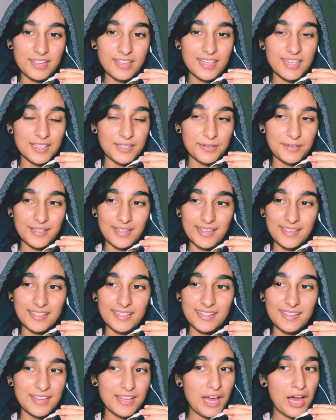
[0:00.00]
they were like,
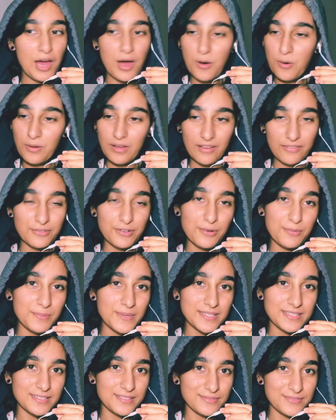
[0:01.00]
"We have no
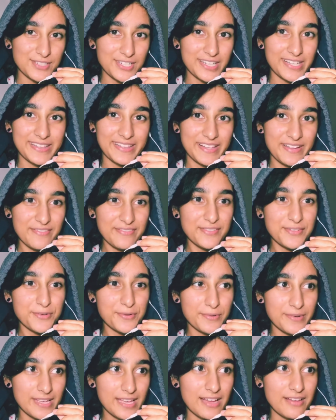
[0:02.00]
pieces of chicken left, all
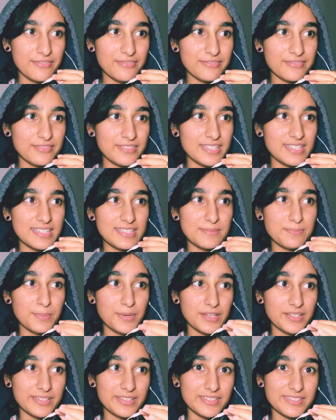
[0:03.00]
we have is
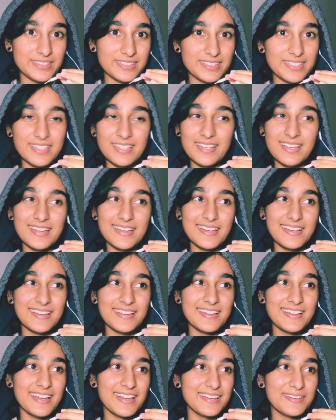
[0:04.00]
burgers."
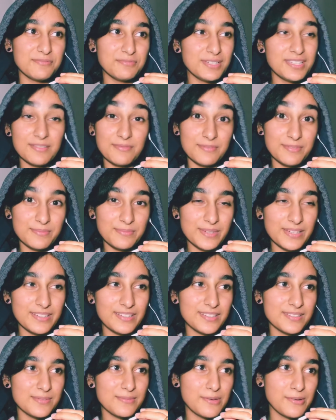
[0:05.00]
And we didn't want
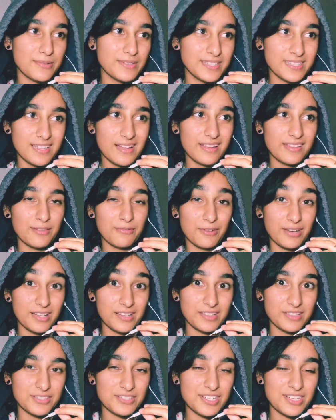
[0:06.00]
burgers, we wanted like the regular
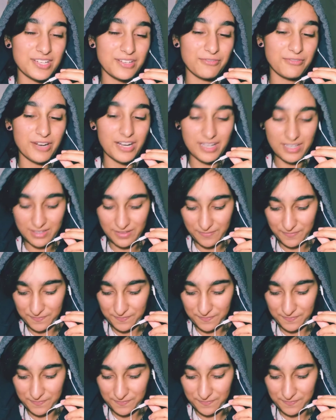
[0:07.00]
chicken, right?